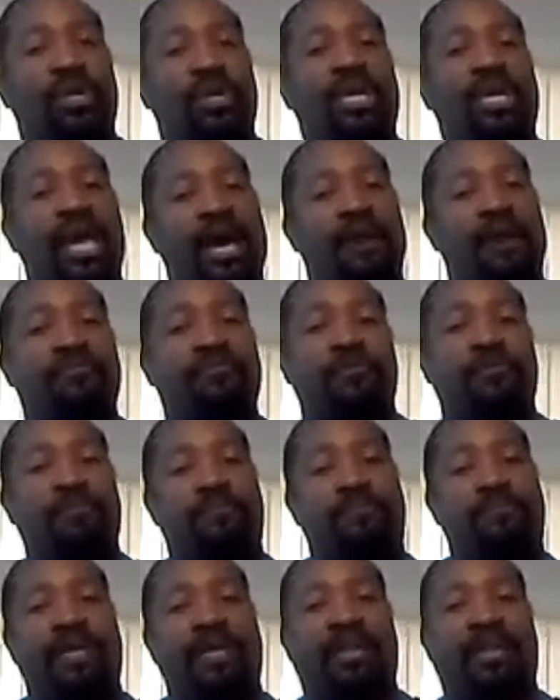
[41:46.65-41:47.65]
We have
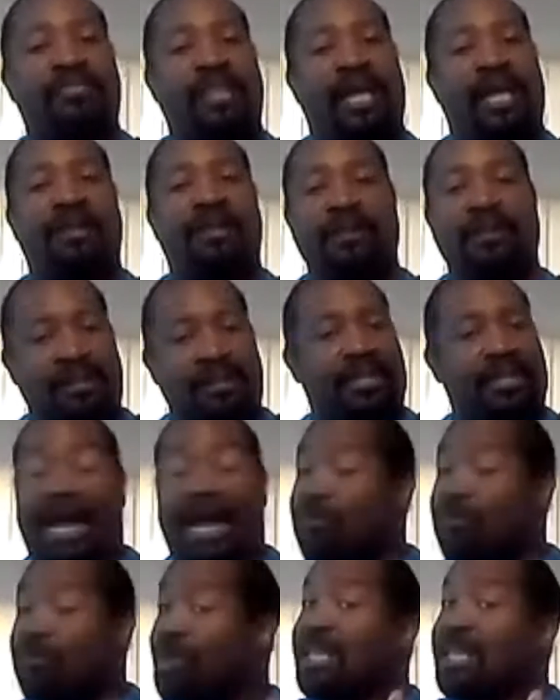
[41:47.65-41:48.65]
to get that
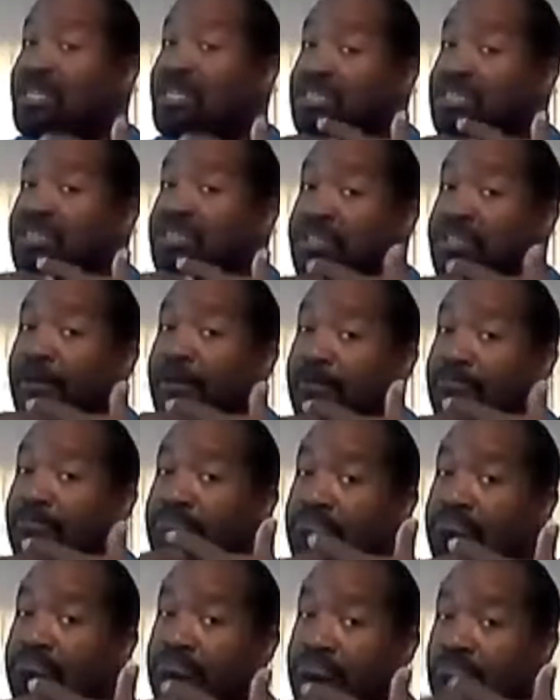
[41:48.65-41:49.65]

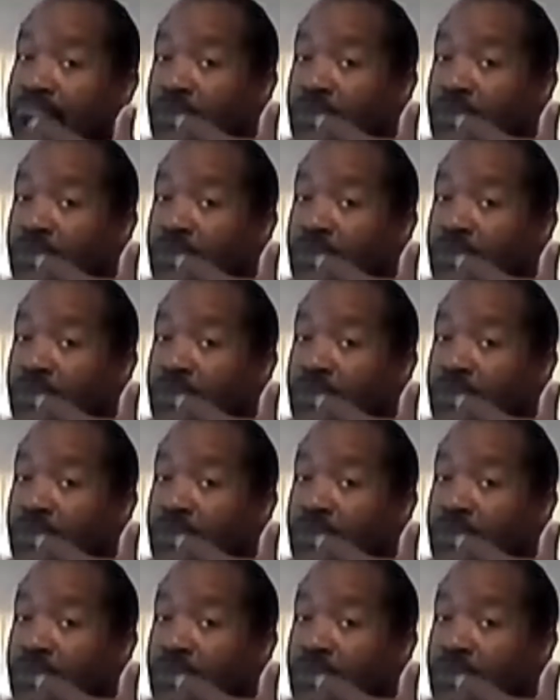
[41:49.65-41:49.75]
relationship,